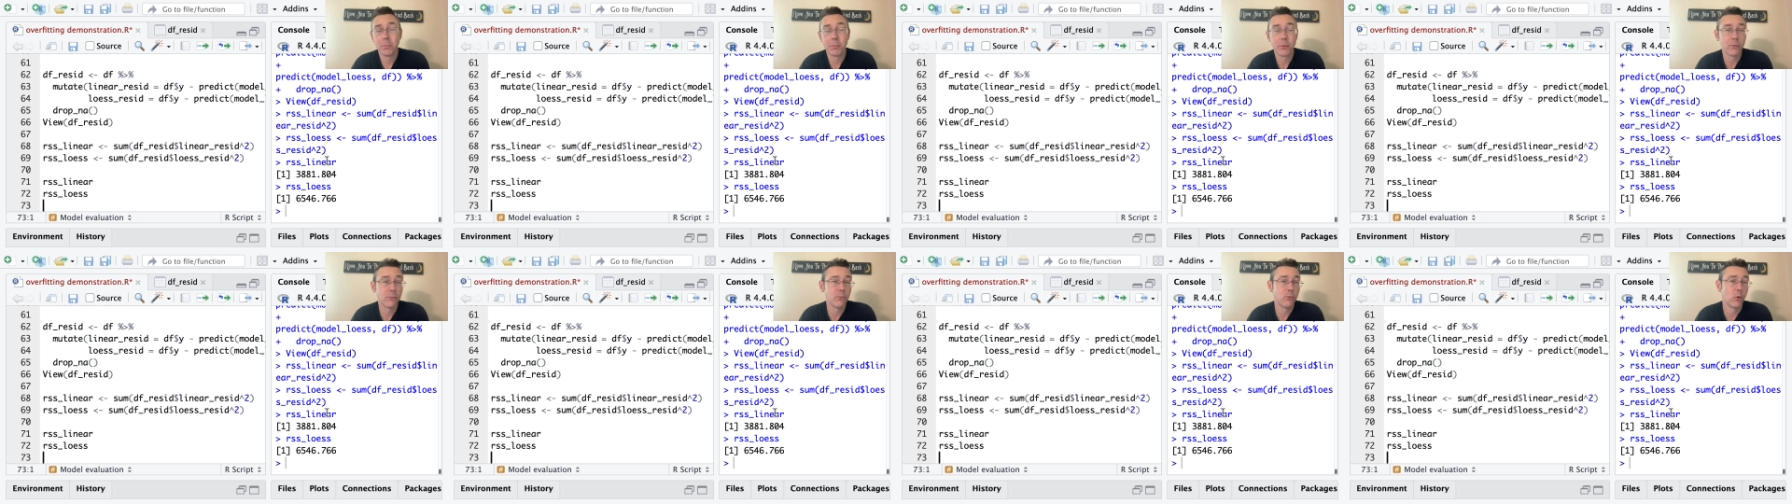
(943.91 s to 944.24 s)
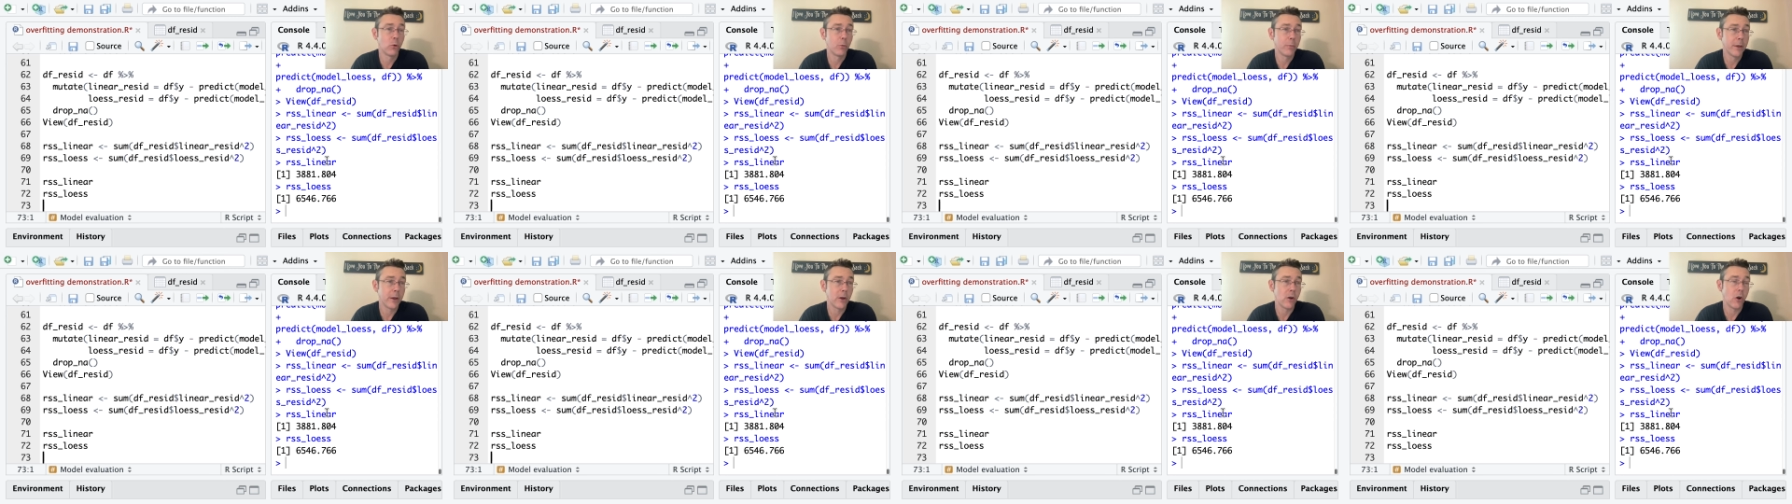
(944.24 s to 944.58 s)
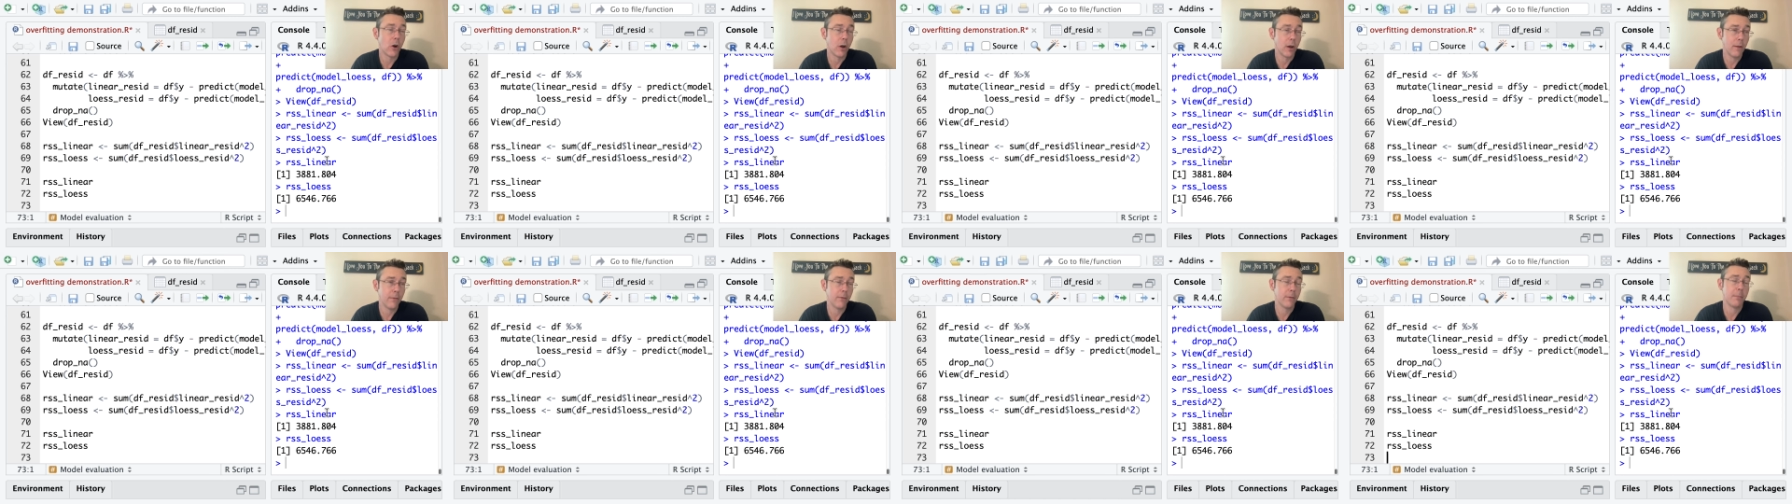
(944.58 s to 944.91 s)
performing
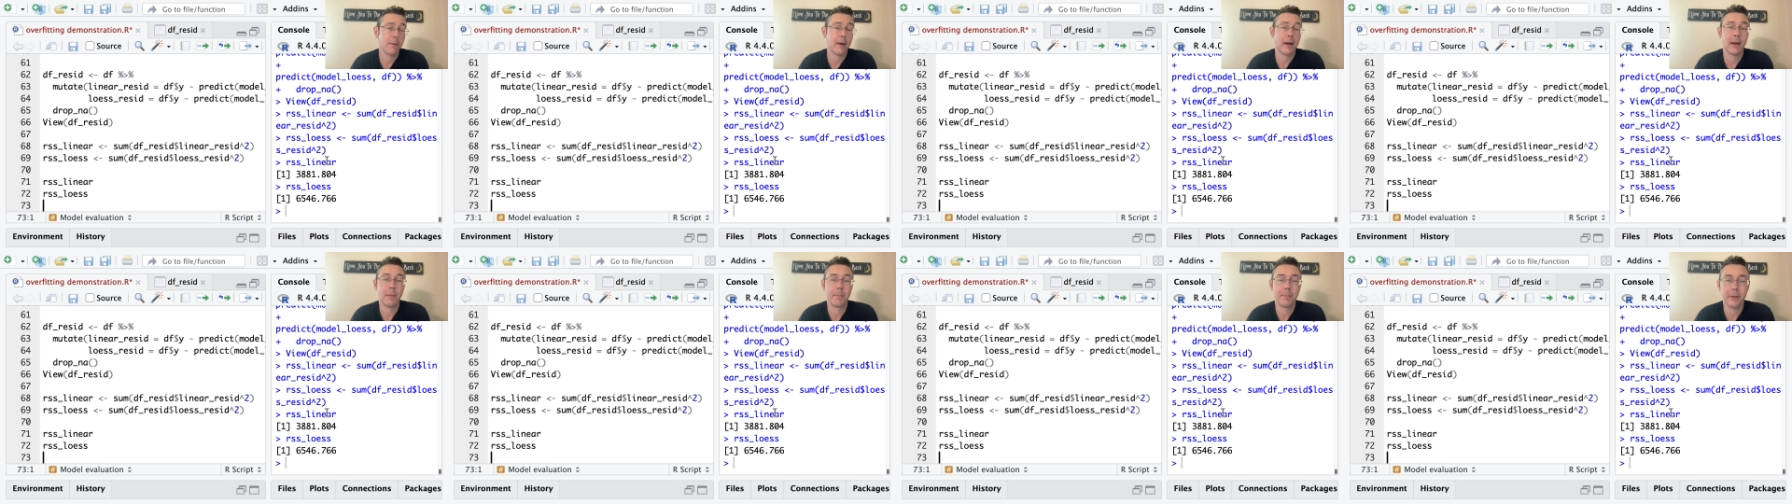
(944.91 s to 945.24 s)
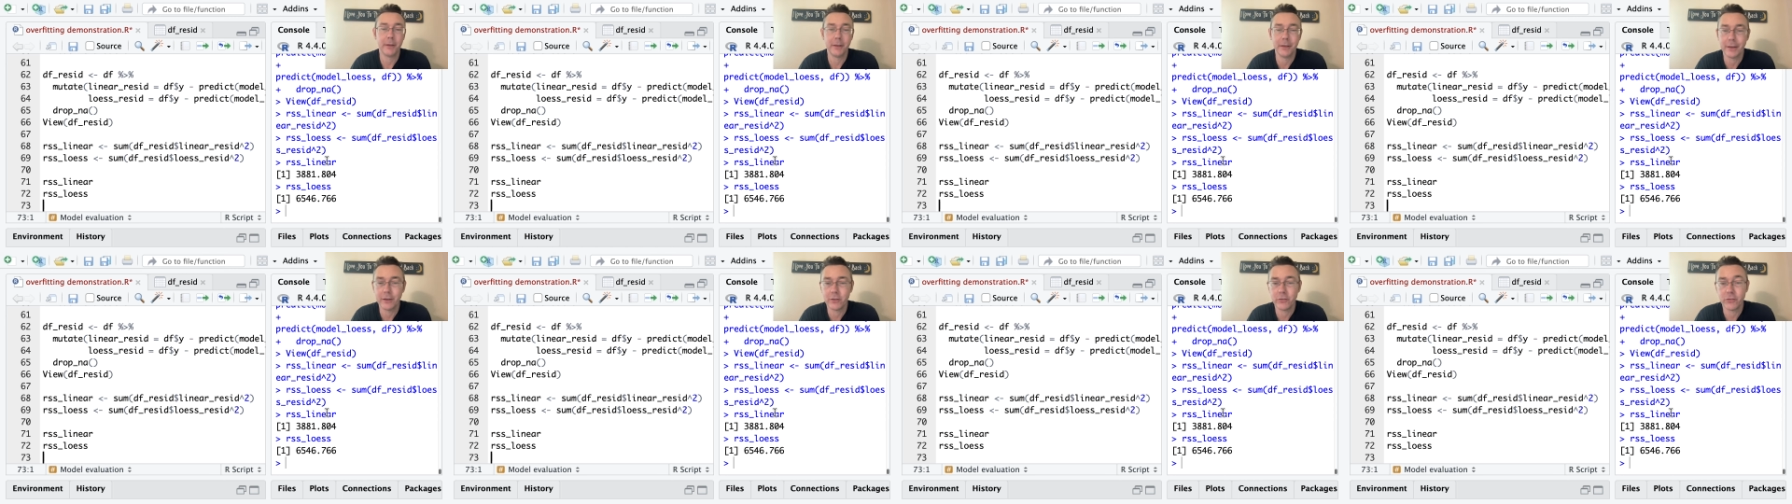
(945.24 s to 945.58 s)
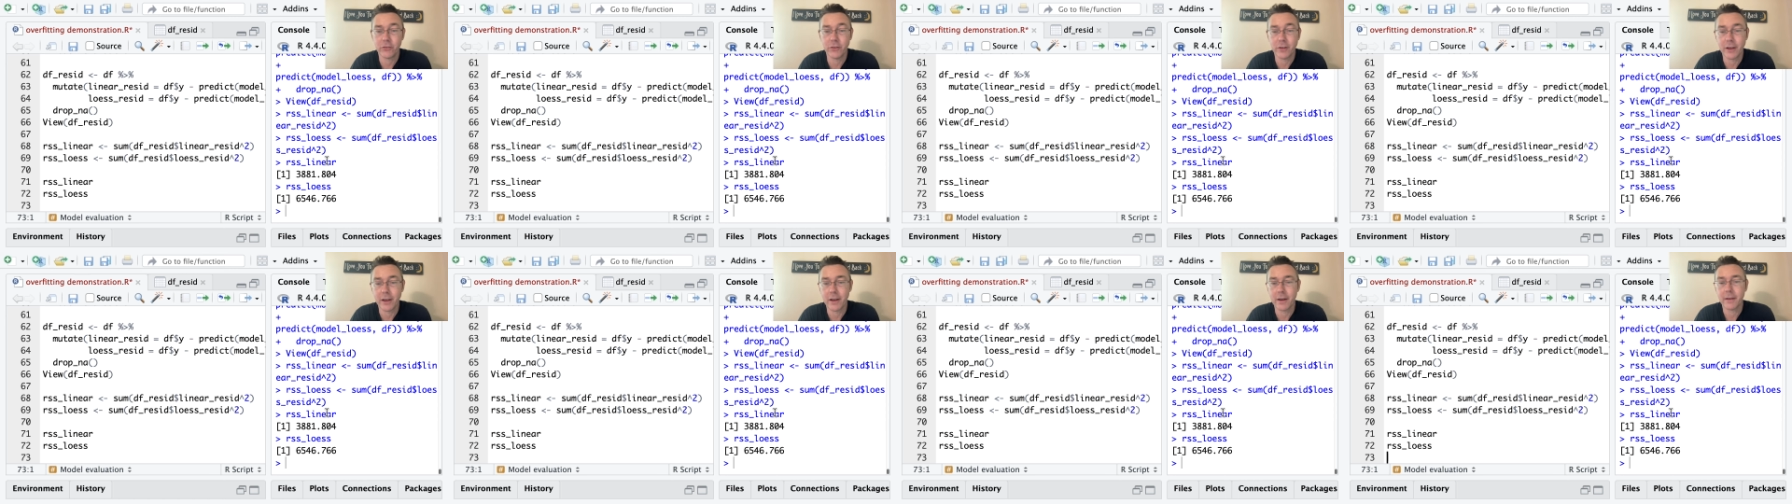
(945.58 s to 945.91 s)
on the
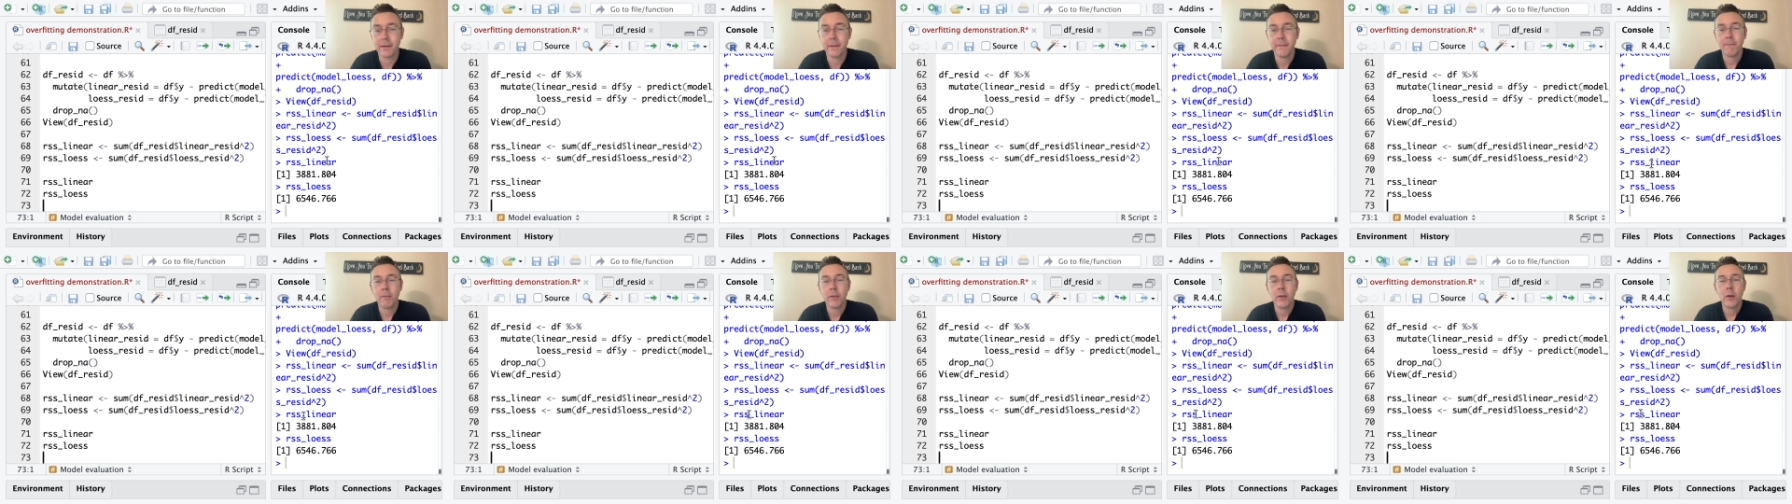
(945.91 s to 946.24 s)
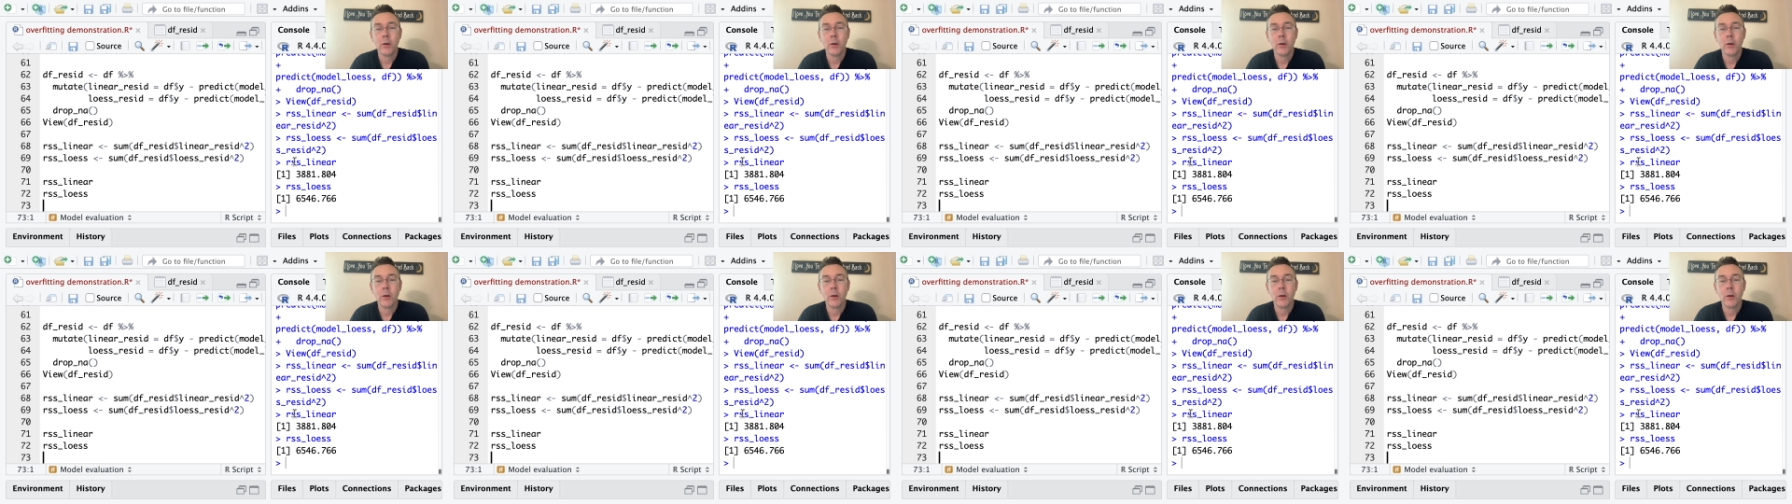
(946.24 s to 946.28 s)
population data?